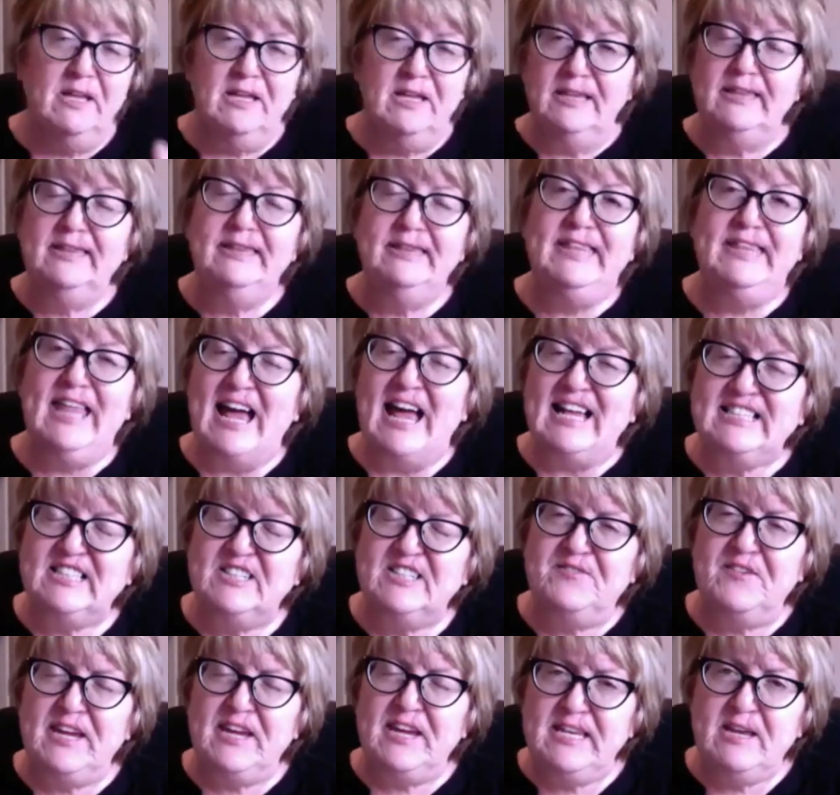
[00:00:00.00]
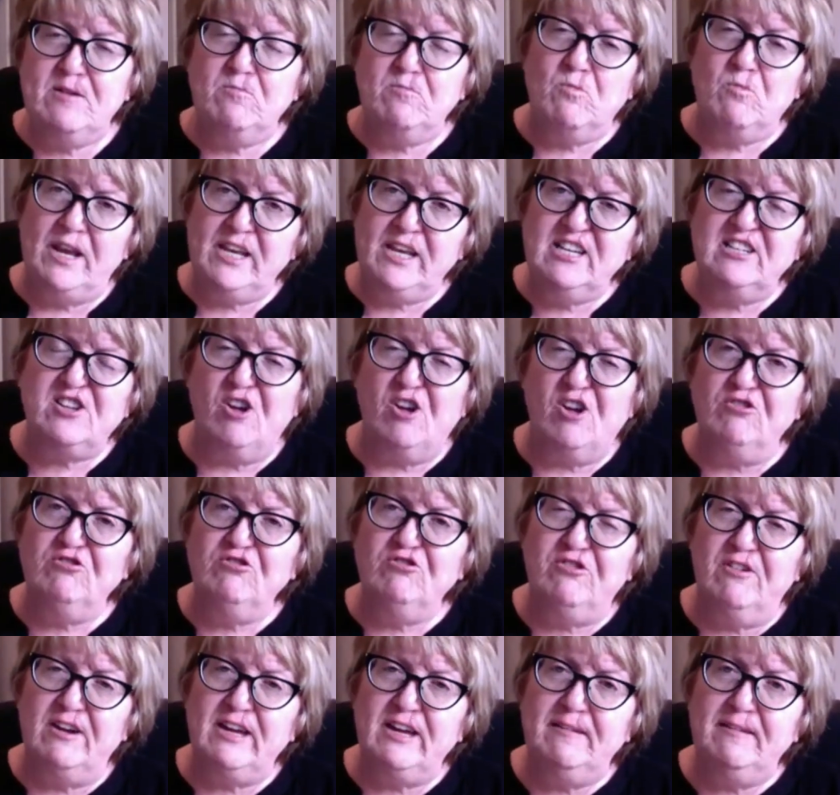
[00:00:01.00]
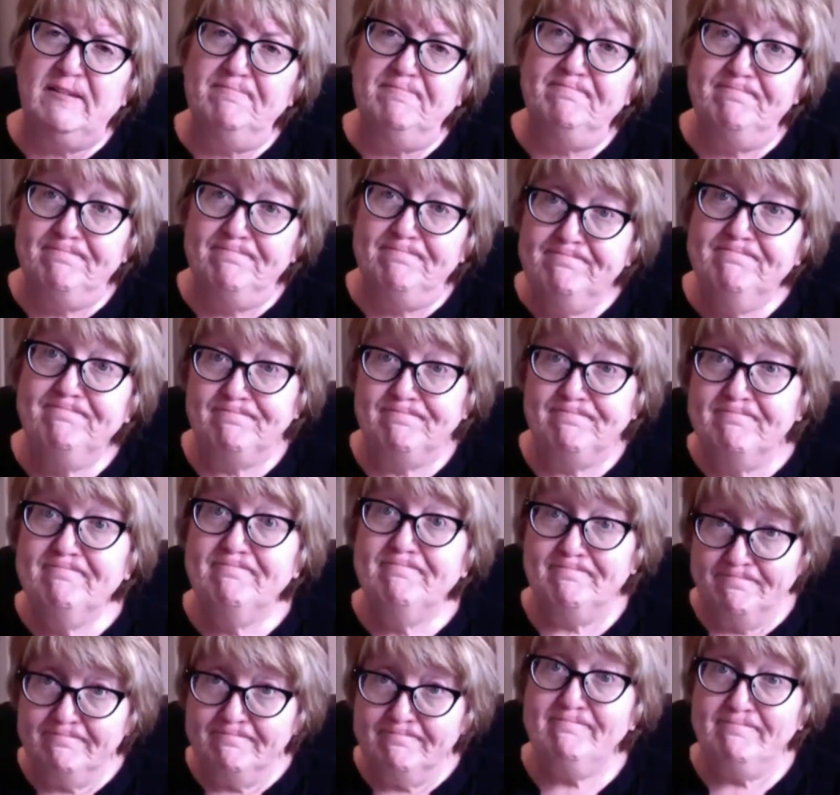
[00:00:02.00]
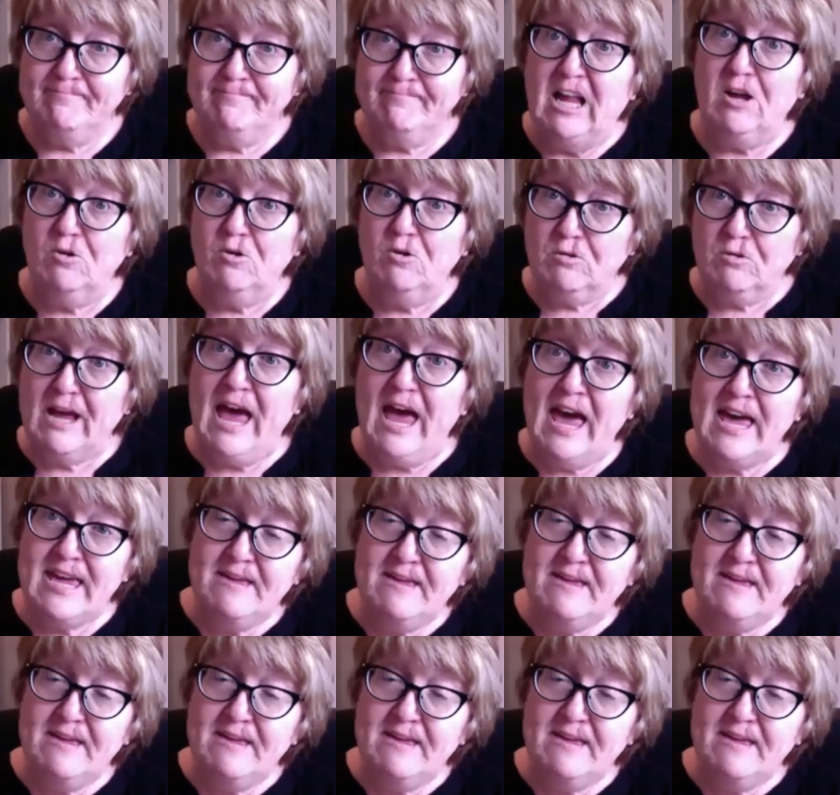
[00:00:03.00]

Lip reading: Let's feed him when he's hungry. Okay?